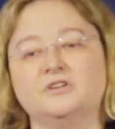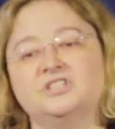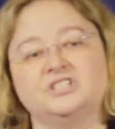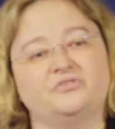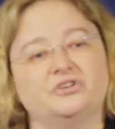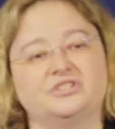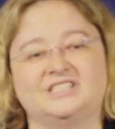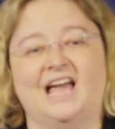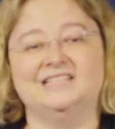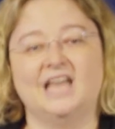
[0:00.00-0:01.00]
First things first
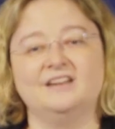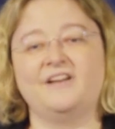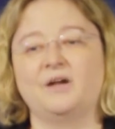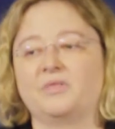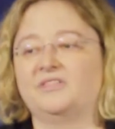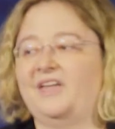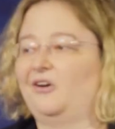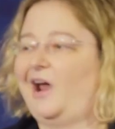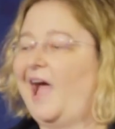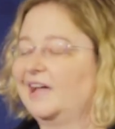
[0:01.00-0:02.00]
is to identify whether they
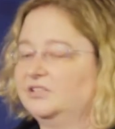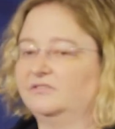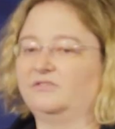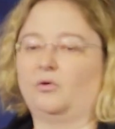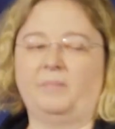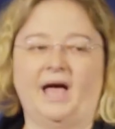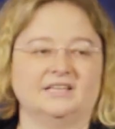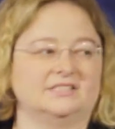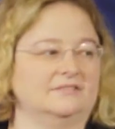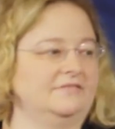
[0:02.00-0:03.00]
are active or
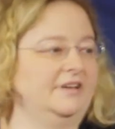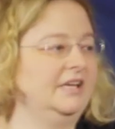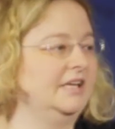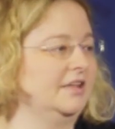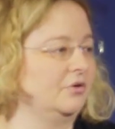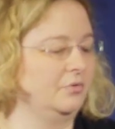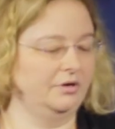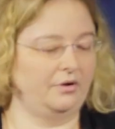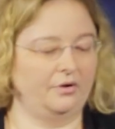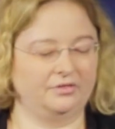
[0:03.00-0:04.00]
passive in their
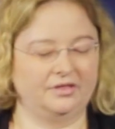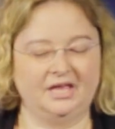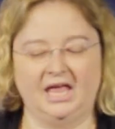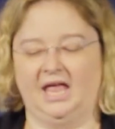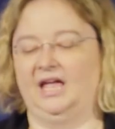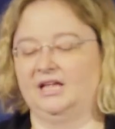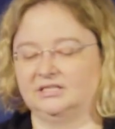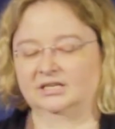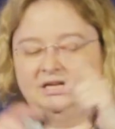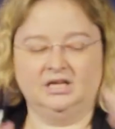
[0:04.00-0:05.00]
career growth.
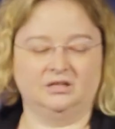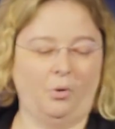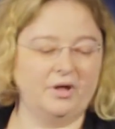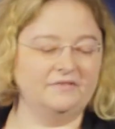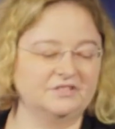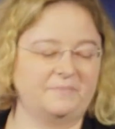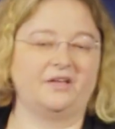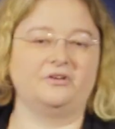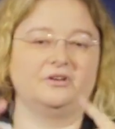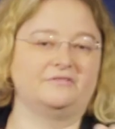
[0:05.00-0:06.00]
And the point of this
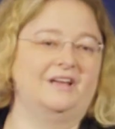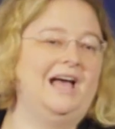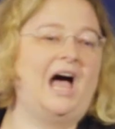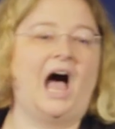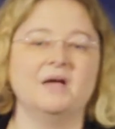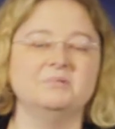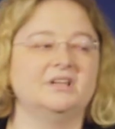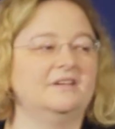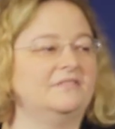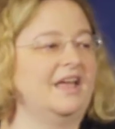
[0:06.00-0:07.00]
bell curve, I
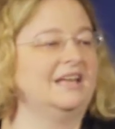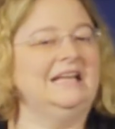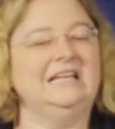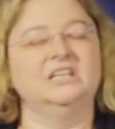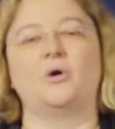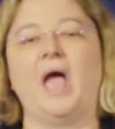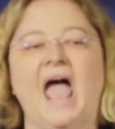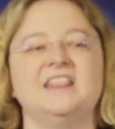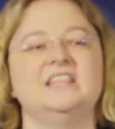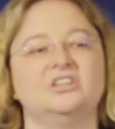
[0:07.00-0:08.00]
believe that, you know,
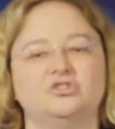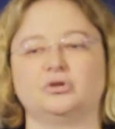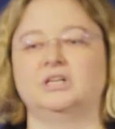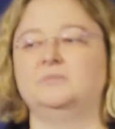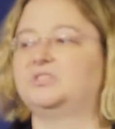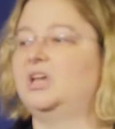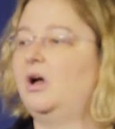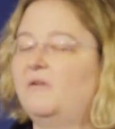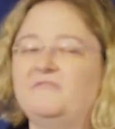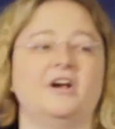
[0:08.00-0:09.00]
at the extremes,
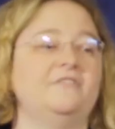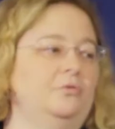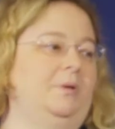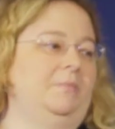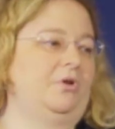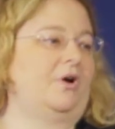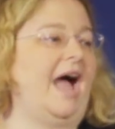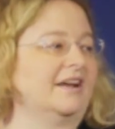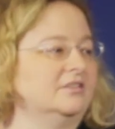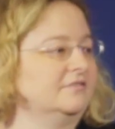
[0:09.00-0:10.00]
very few people are
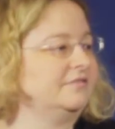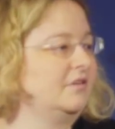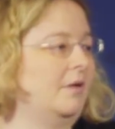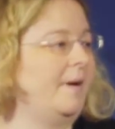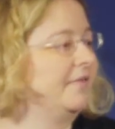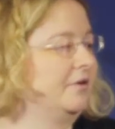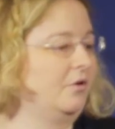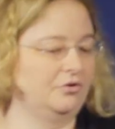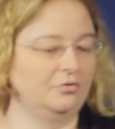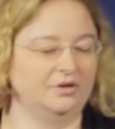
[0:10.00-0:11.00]
active about
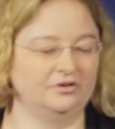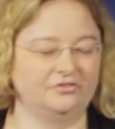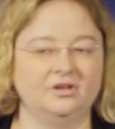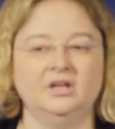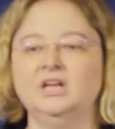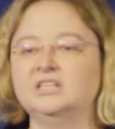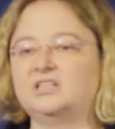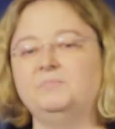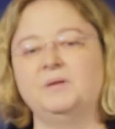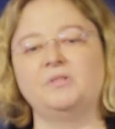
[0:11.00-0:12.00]
their own careers.
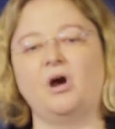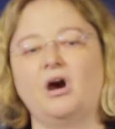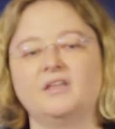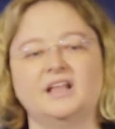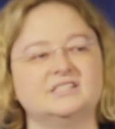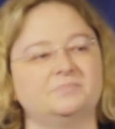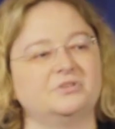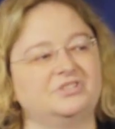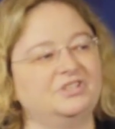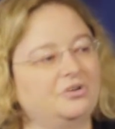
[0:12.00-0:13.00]
Some people are, that's the
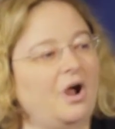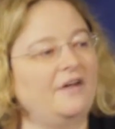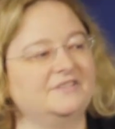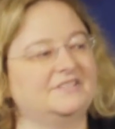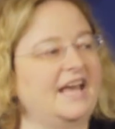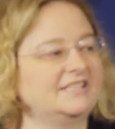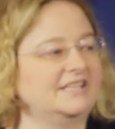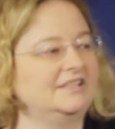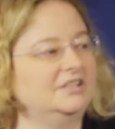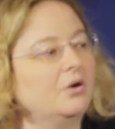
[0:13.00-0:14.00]
person in your office
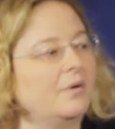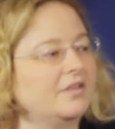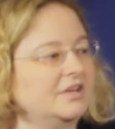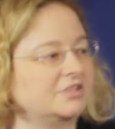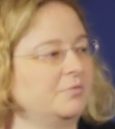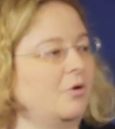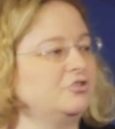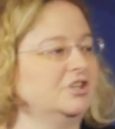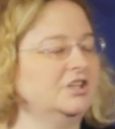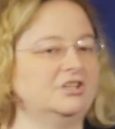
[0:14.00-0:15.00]
asking, you know, where their next
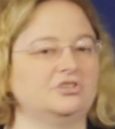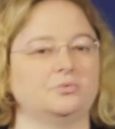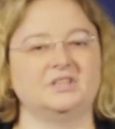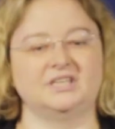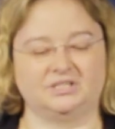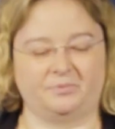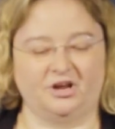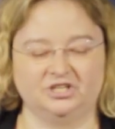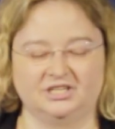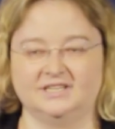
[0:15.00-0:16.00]
promotion is or what the next
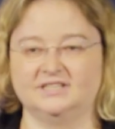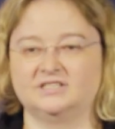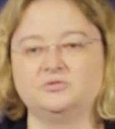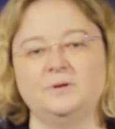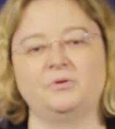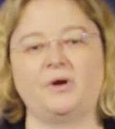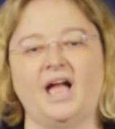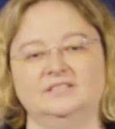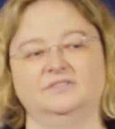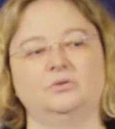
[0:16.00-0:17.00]
project is. Those people are
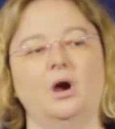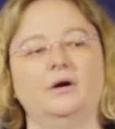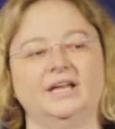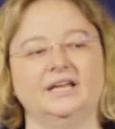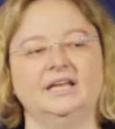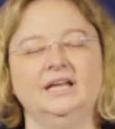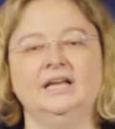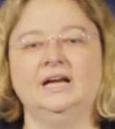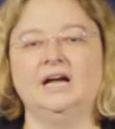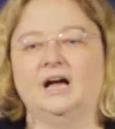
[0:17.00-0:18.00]
actively growing.
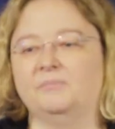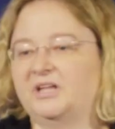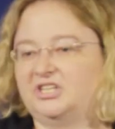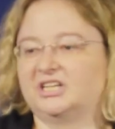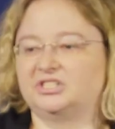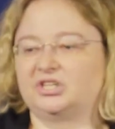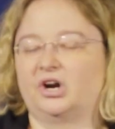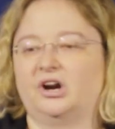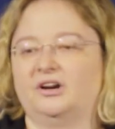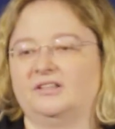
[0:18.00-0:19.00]
And chances
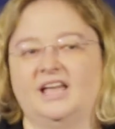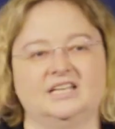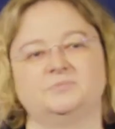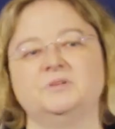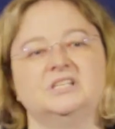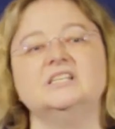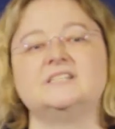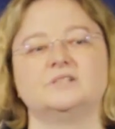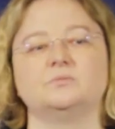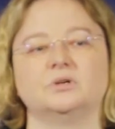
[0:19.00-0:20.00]
are, like, it's pretty
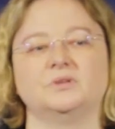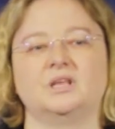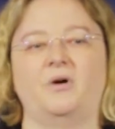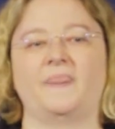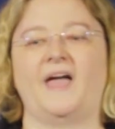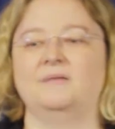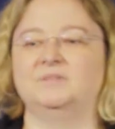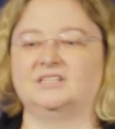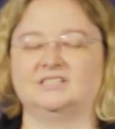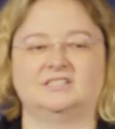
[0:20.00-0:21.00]
easy to work with them on
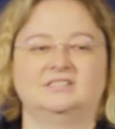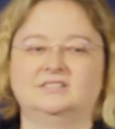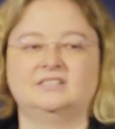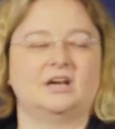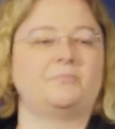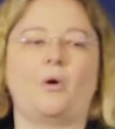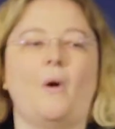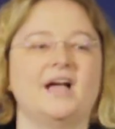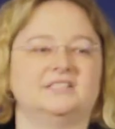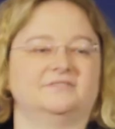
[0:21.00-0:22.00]
that because they're
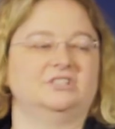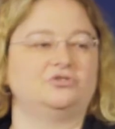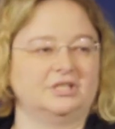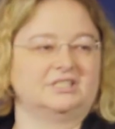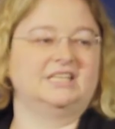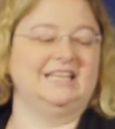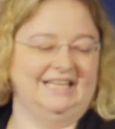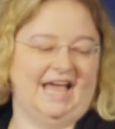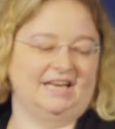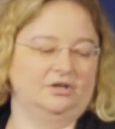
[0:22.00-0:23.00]
proactively digging
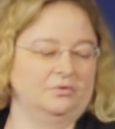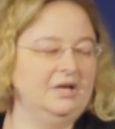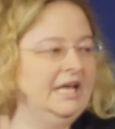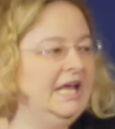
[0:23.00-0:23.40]
it out of you.